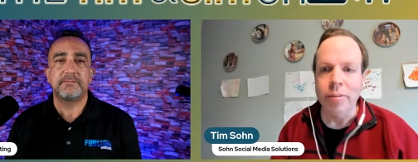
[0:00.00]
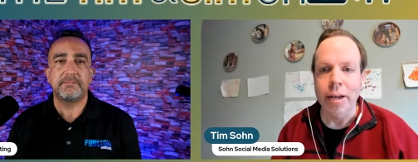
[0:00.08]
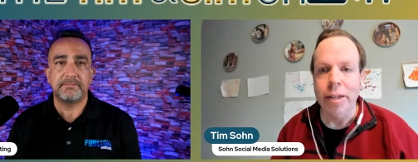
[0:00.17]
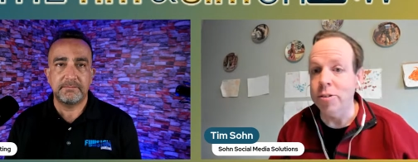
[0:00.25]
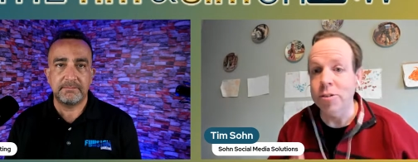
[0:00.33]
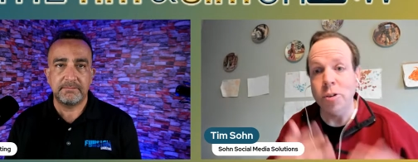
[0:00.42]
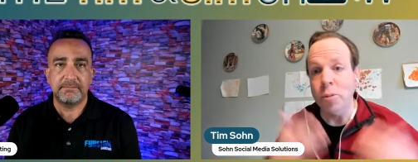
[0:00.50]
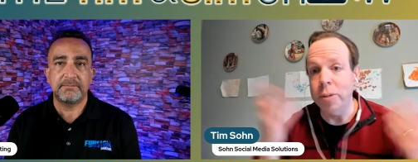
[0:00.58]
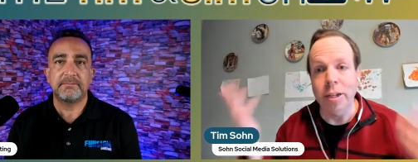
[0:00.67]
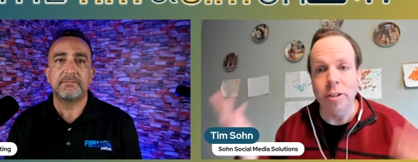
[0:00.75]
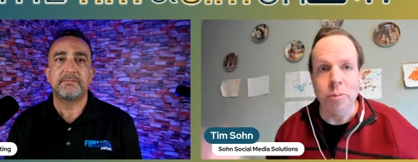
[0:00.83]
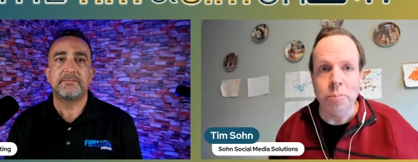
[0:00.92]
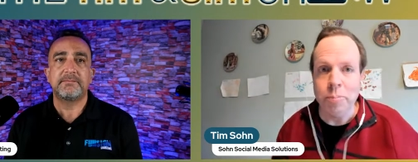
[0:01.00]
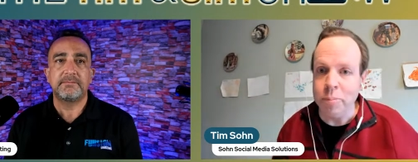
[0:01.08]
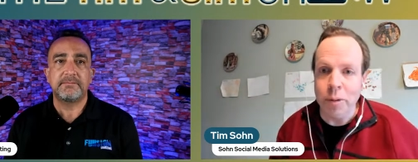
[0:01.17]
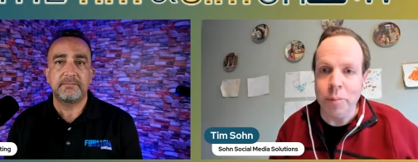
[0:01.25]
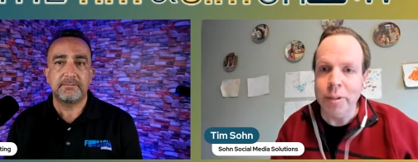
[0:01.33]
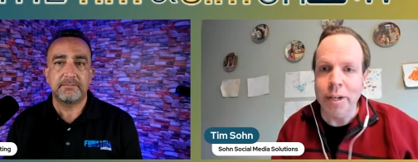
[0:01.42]
Speaker 1: and there's so many other
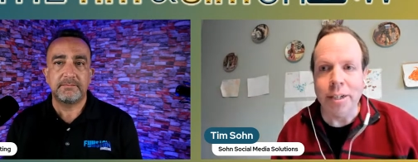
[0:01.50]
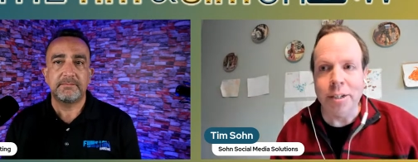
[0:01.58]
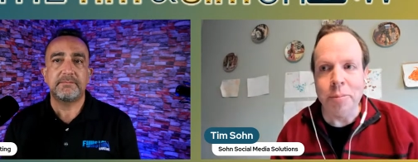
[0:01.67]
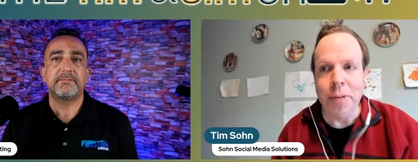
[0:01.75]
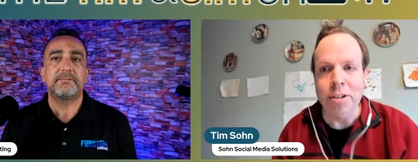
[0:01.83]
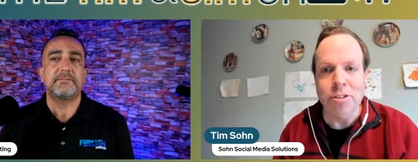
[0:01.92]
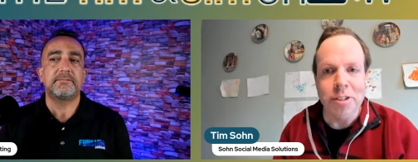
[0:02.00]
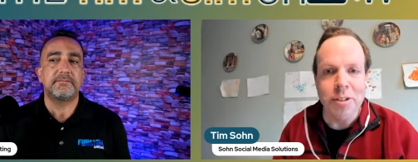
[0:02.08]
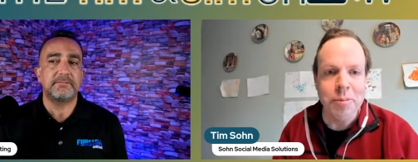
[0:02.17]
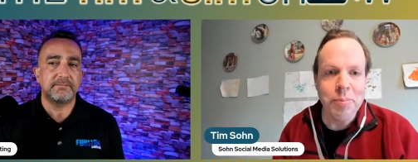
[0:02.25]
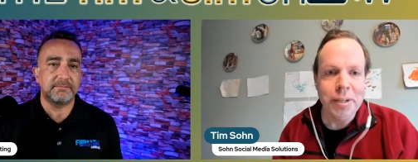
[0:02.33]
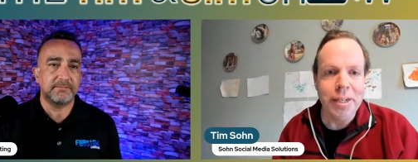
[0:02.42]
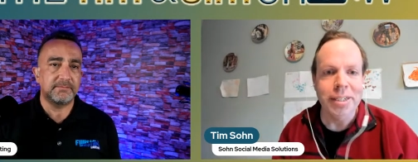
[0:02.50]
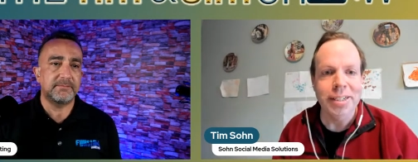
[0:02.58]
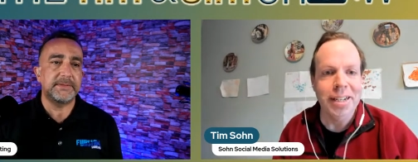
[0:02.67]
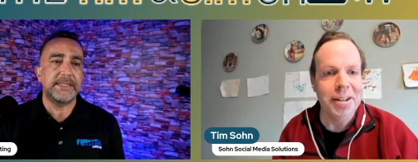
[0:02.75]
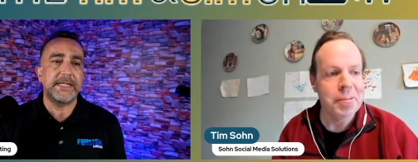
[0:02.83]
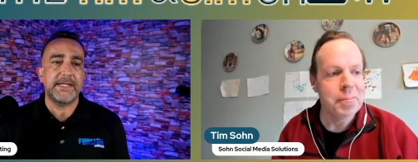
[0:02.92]
women I could mention, but
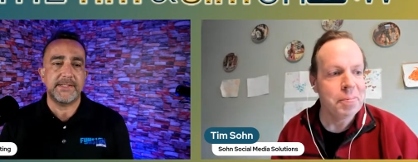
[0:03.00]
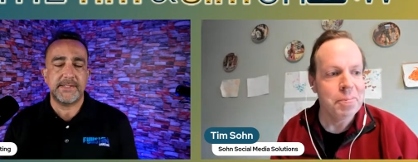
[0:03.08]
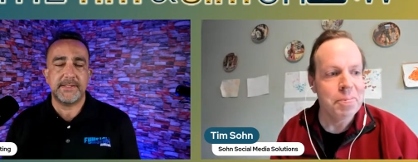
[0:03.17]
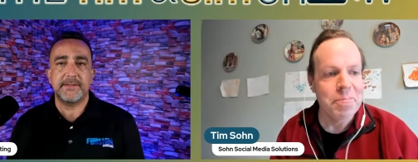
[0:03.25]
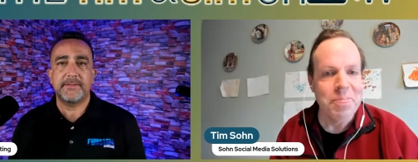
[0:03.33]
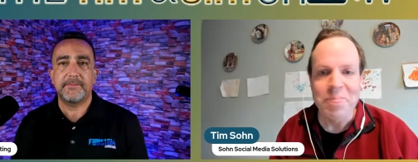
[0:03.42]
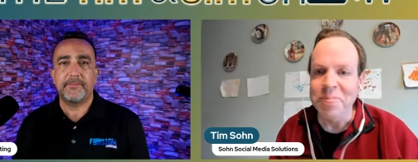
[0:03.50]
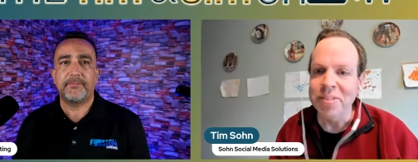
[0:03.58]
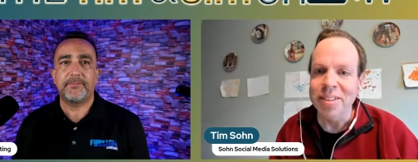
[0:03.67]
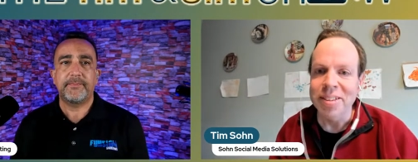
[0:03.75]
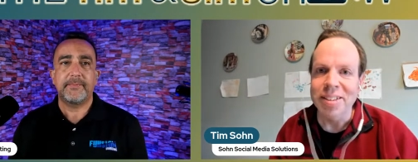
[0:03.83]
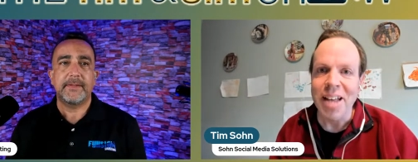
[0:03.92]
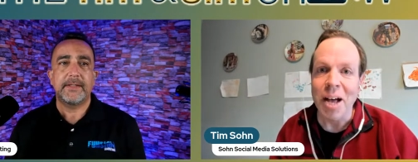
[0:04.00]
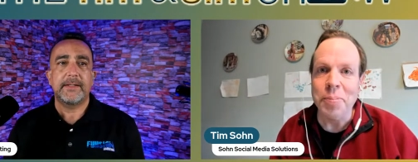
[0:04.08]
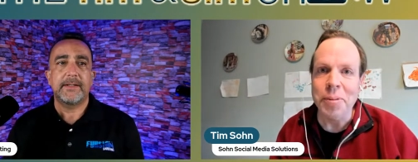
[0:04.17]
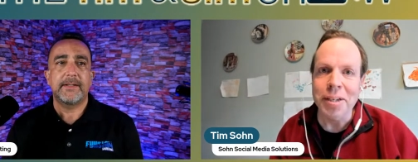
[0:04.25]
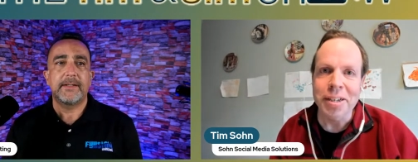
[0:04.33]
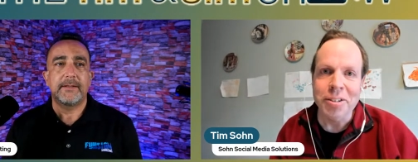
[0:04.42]
um, yes. Um,
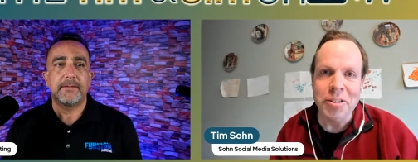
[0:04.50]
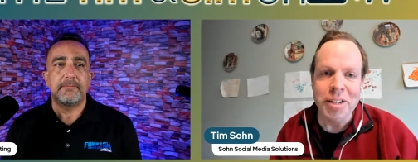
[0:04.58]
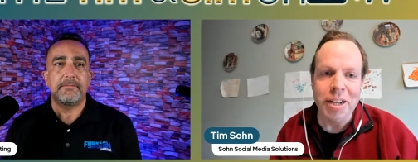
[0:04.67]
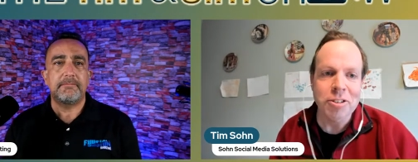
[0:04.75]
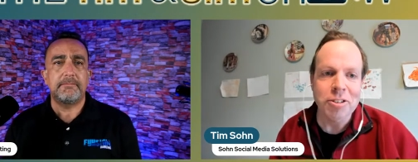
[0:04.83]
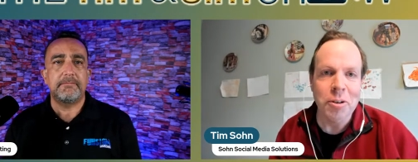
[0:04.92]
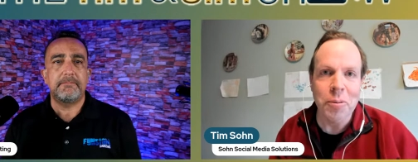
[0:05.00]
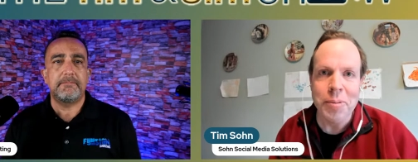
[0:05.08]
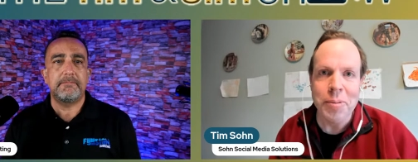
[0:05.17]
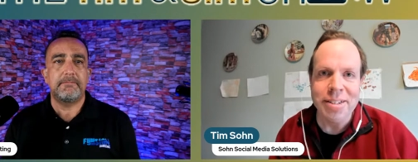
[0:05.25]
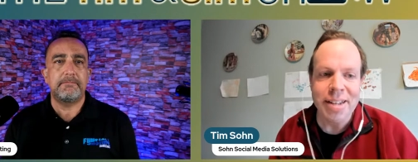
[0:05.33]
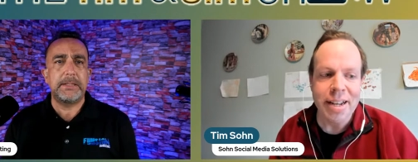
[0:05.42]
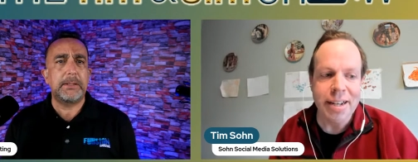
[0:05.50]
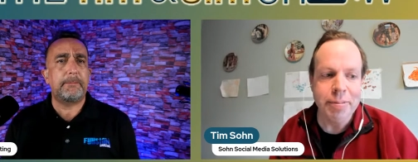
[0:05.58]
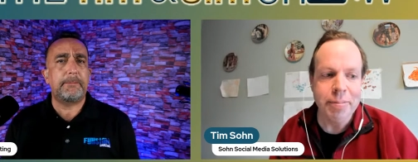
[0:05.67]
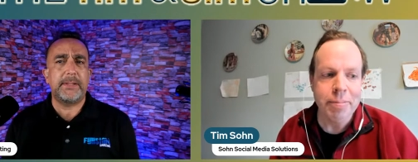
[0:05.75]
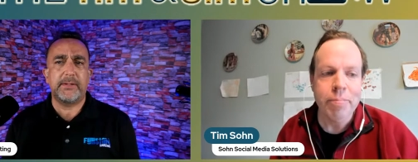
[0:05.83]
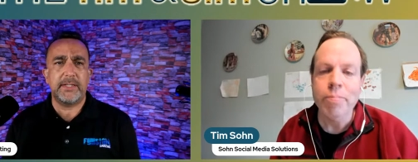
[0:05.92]
Happy International Women's
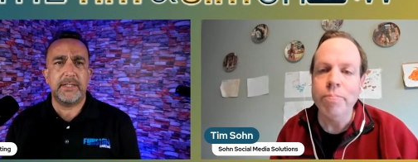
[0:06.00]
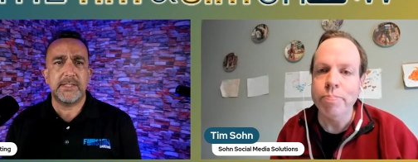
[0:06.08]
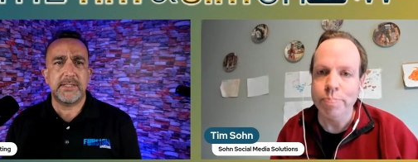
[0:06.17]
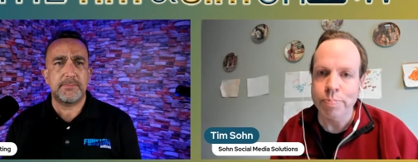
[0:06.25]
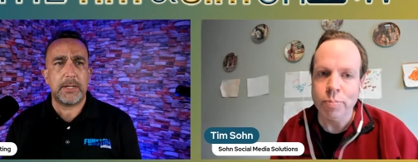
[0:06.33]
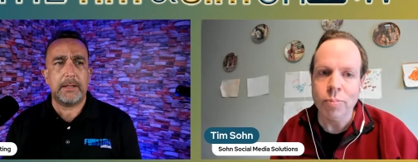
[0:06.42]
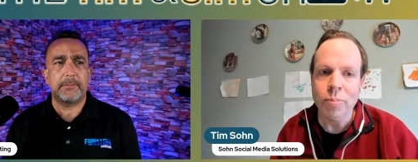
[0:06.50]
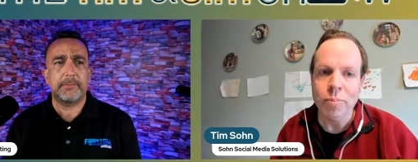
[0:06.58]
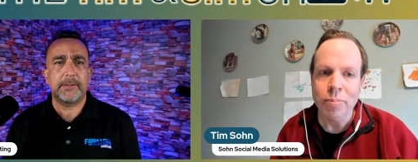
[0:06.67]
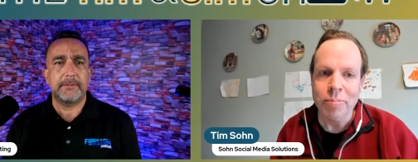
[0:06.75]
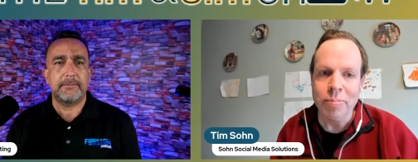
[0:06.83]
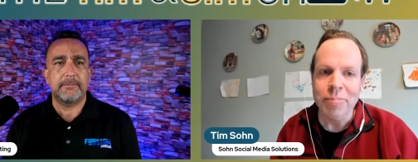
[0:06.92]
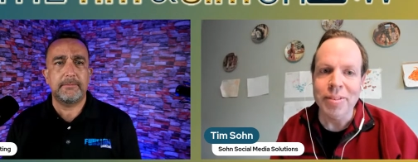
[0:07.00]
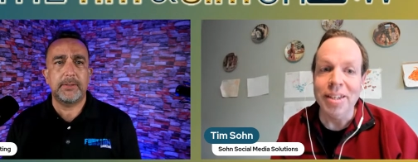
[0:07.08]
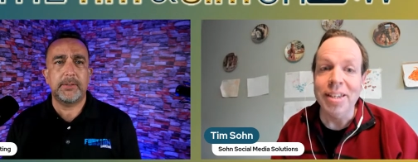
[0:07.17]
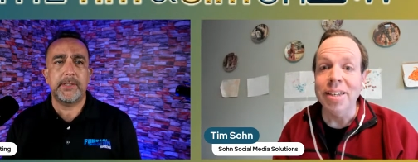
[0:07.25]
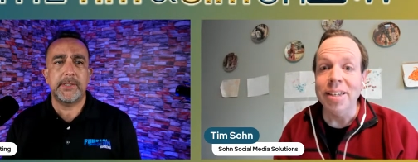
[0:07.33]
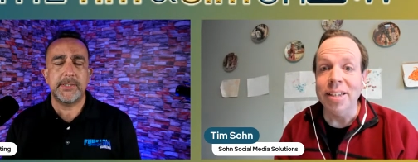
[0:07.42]
Speaker 2: Day. Billions, probably.
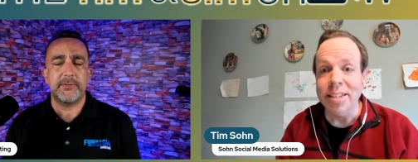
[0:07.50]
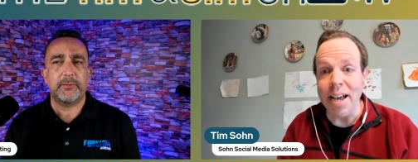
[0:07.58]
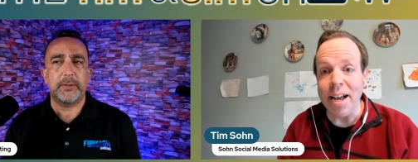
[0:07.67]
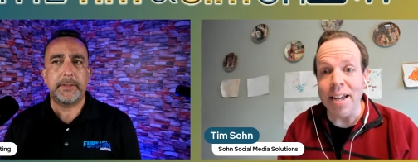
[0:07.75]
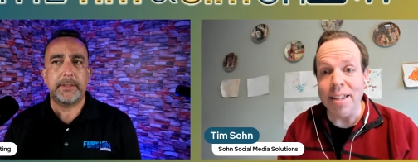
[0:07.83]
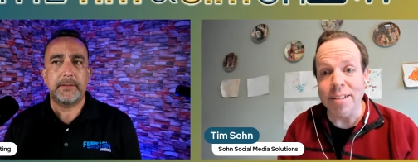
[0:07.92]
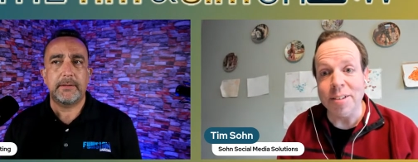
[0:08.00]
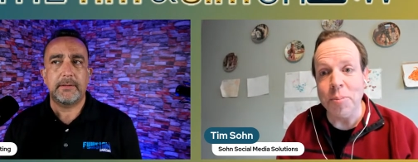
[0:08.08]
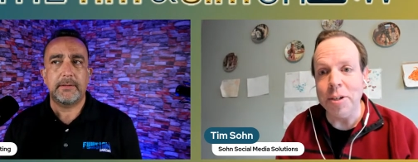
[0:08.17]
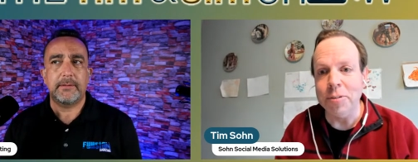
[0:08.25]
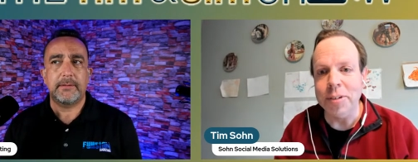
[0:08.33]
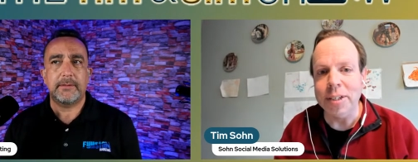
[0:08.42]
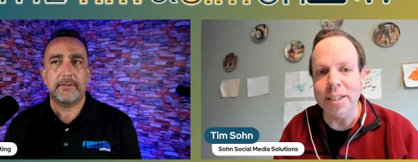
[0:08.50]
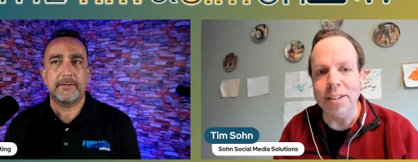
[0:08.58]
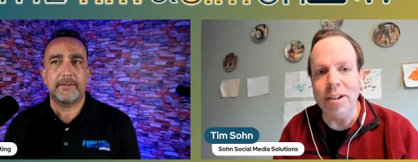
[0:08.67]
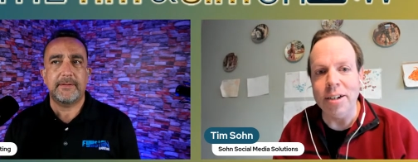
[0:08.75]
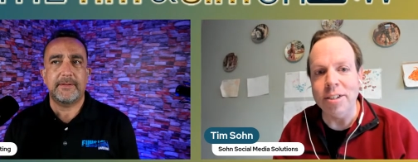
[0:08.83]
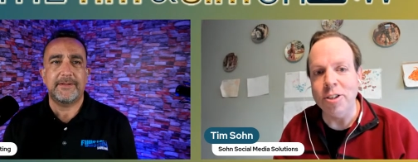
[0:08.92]
Billions of women. Yeah,
Speaker 1: this could be a
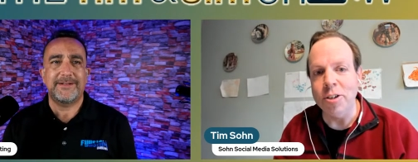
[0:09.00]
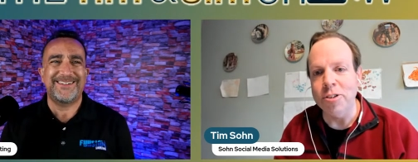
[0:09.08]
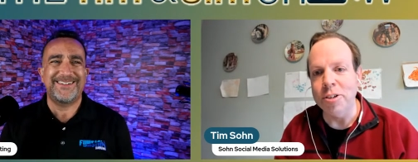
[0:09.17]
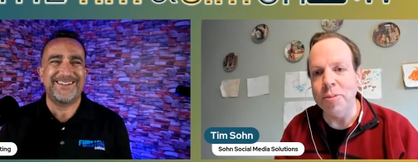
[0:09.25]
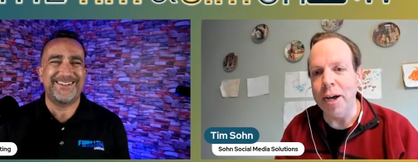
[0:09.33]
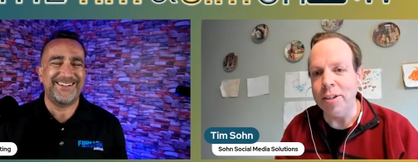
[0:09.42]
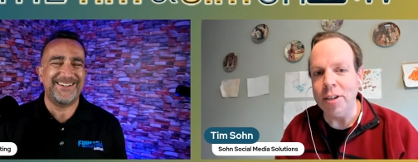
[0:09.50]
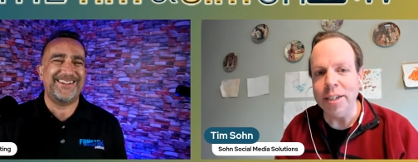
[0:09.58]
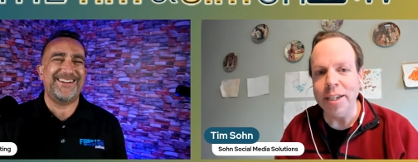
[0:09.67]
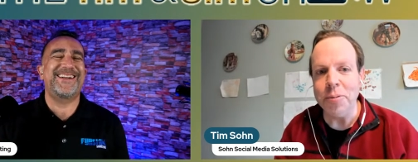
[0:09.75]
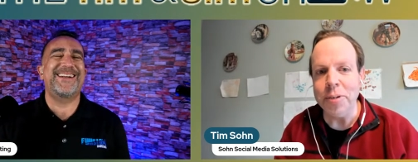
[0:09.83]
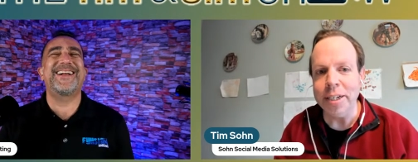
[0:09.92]
really long show, Jim. How long can